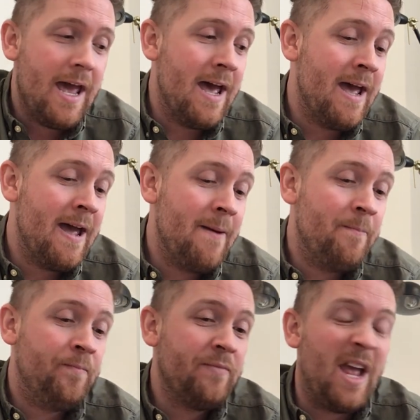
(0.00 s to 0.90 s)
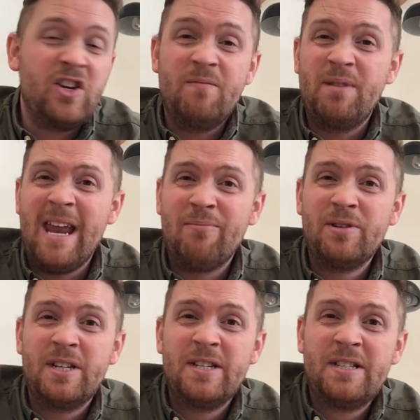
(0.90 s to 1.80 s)
and you've been able
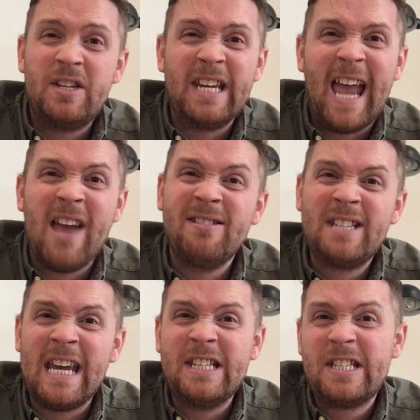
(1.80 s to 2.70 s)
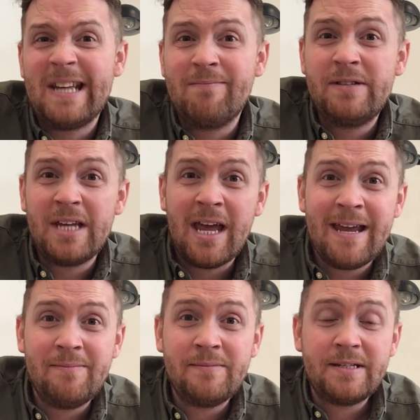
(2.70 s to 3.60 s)
to get outside
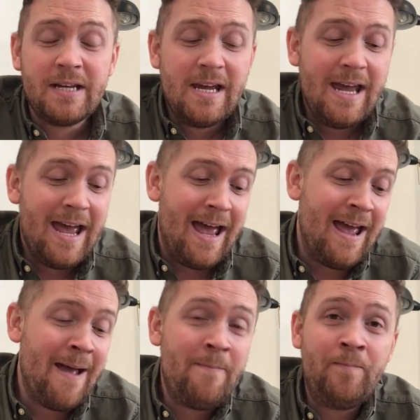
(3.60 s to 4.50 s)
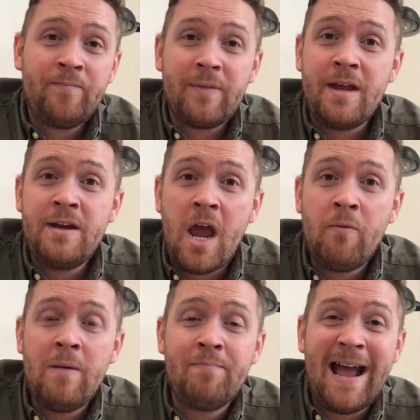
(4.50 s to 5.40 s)
sometimes. And now
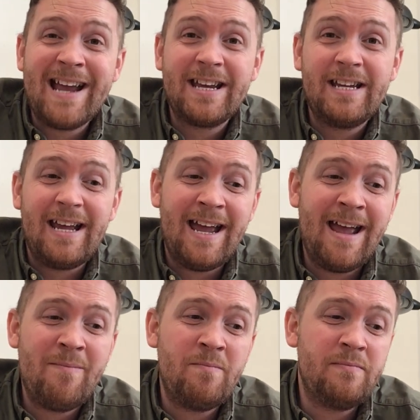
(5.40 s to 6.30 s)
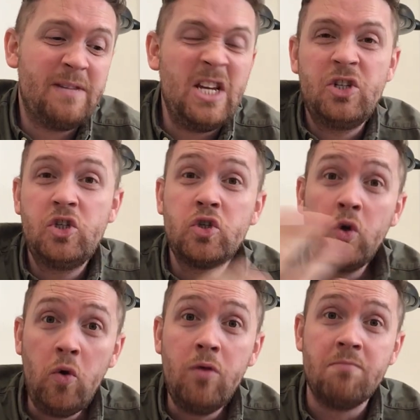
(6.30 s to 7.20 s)
we're back in
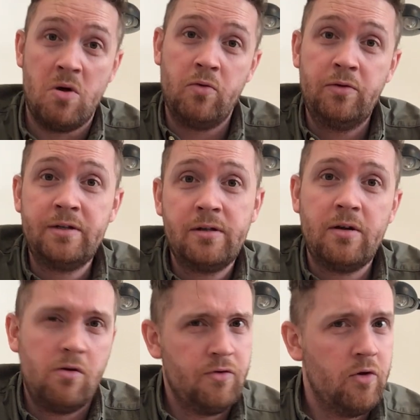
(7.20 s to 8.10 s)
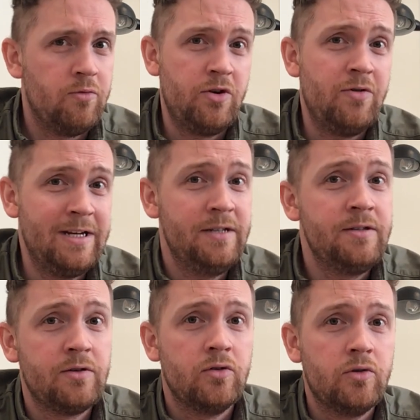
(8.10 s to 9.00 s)
school mode, although we're not in
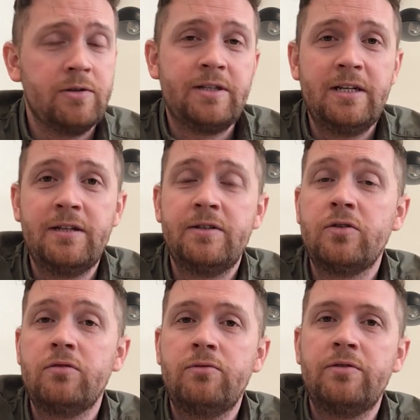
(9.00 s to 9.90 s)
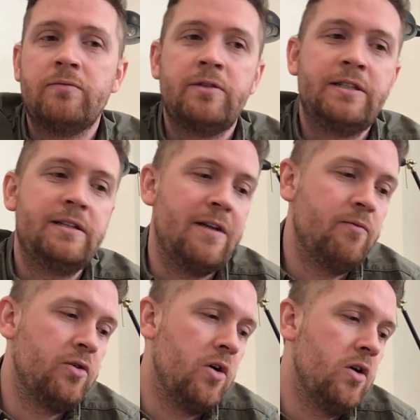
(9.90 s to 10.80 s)
school. We're still in school mode, and
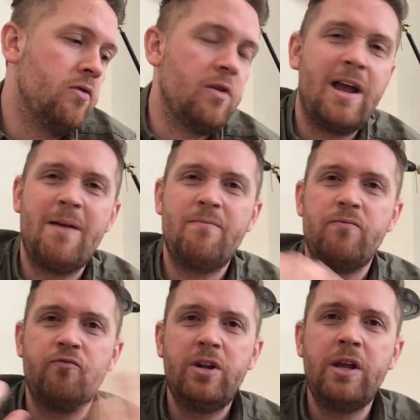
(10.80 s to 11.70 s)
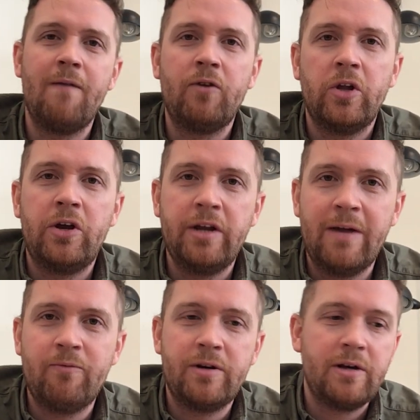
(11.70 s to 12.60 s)
we're all really up for learning,
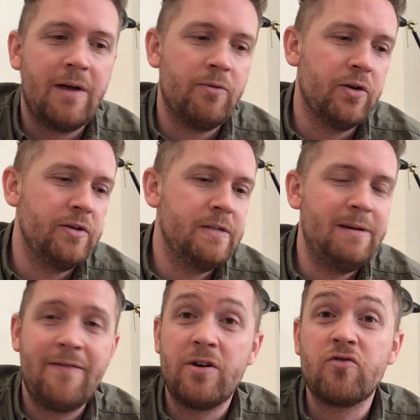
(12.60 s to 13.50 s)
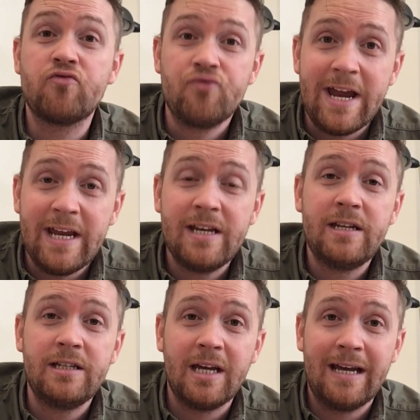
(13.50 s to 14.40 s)
and we're going to be having a great
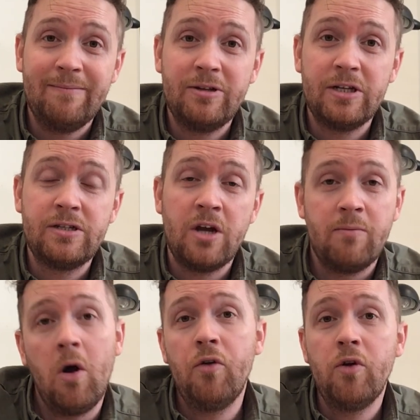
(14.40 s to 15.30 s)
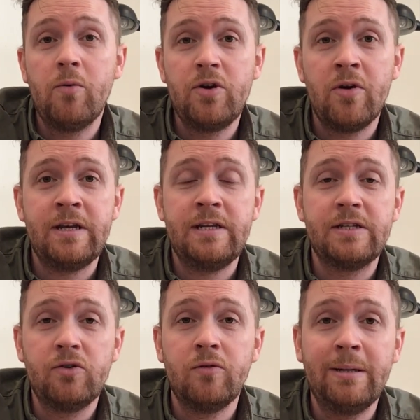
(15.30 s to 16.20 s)
time this term. Although we're not in the
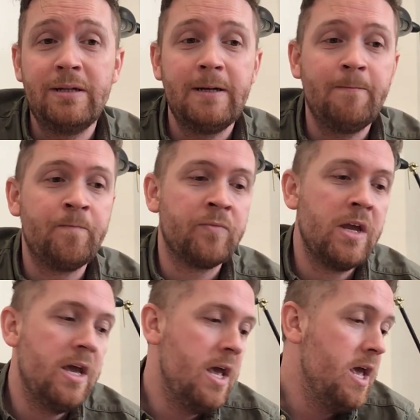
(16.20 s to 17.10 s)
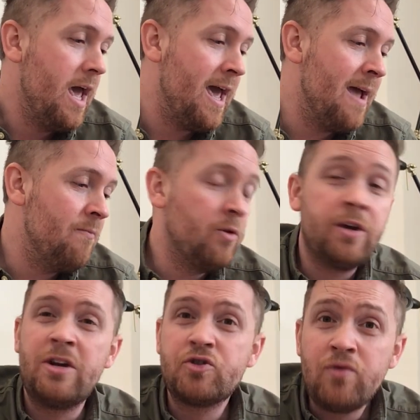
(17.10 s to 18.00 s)
school building, we're
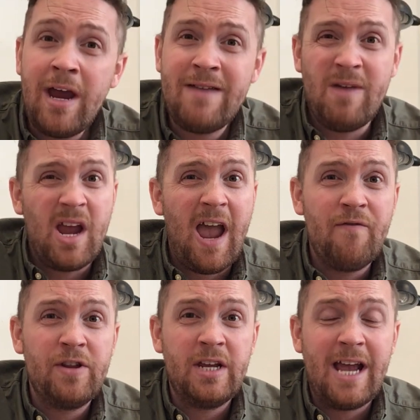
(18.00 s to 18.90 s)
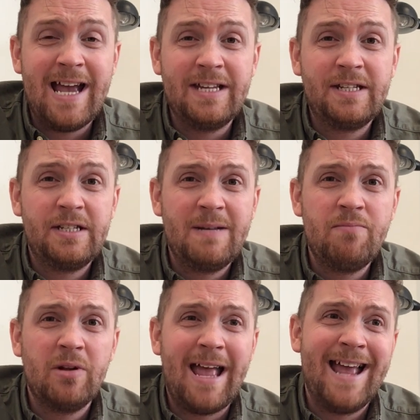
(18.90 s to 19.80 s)
going to try and make everything as
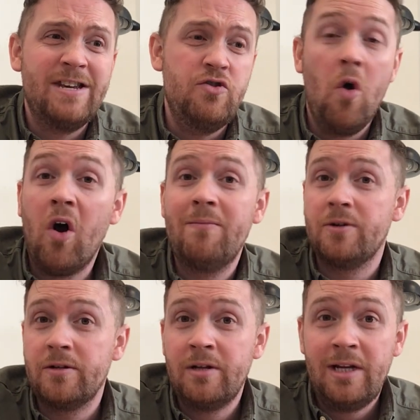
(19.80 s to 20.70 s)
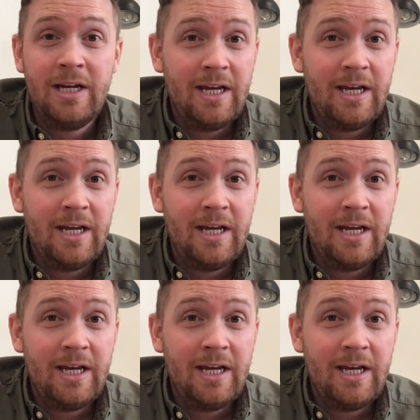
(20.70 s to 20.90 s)
simple and normal